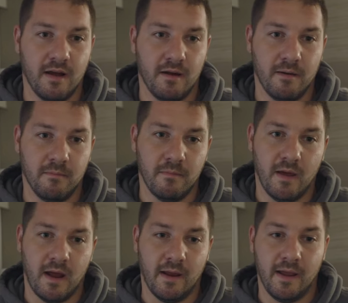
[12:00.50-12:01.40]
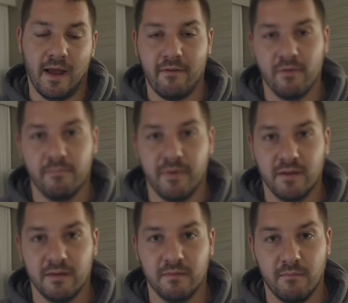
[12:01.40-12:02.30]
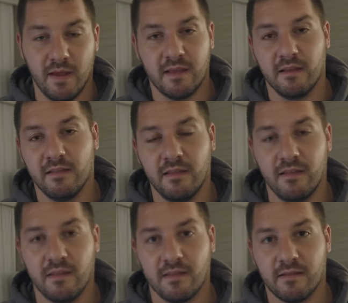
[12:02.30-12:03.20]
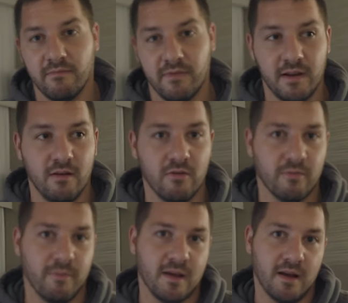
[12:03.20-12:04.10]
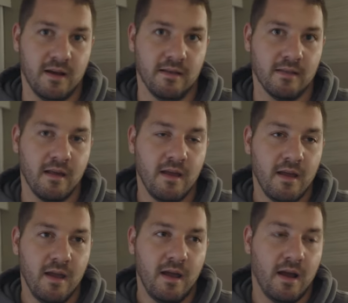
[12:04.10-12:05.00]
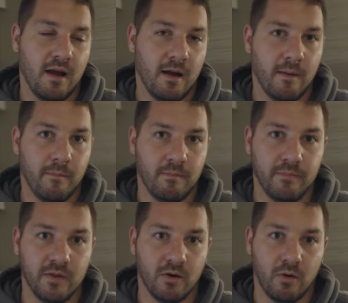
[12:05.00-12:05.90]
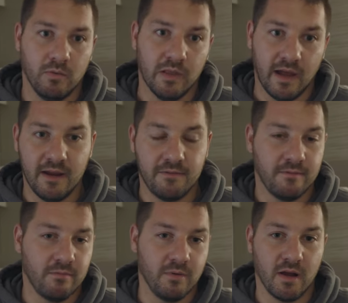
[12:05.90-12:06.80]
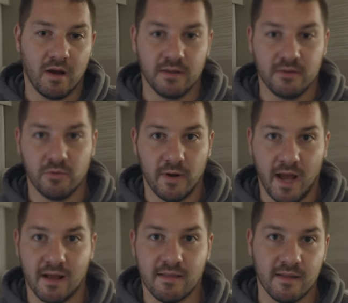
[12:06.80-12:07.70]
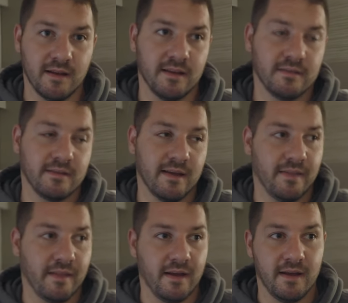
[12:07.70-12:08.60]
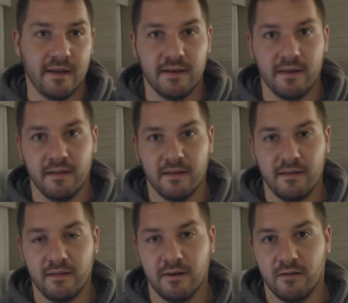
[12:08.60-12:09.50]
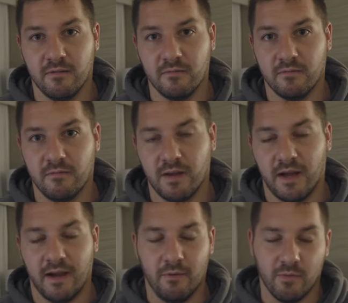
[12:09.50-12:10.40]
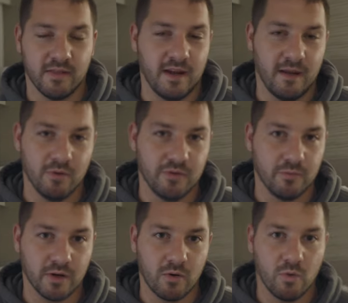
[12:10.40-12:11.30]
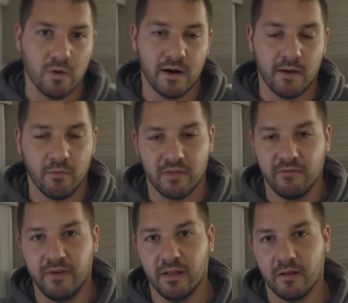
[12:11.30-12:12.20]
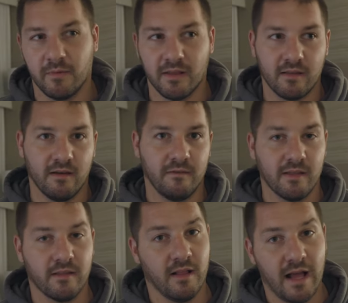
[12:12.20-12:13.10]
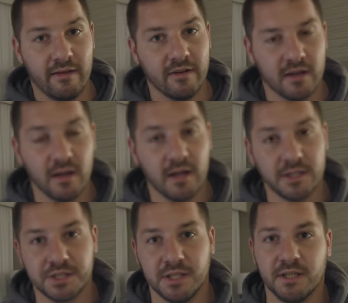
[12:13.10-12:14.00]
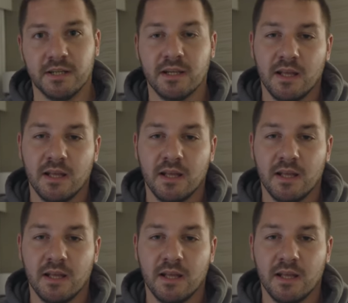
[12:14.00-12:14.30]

I haven't been making these videos because you know, life, we got into an accident, and then you know, I wasn't able to record, I wasn't feeling myself, I still have a concussion,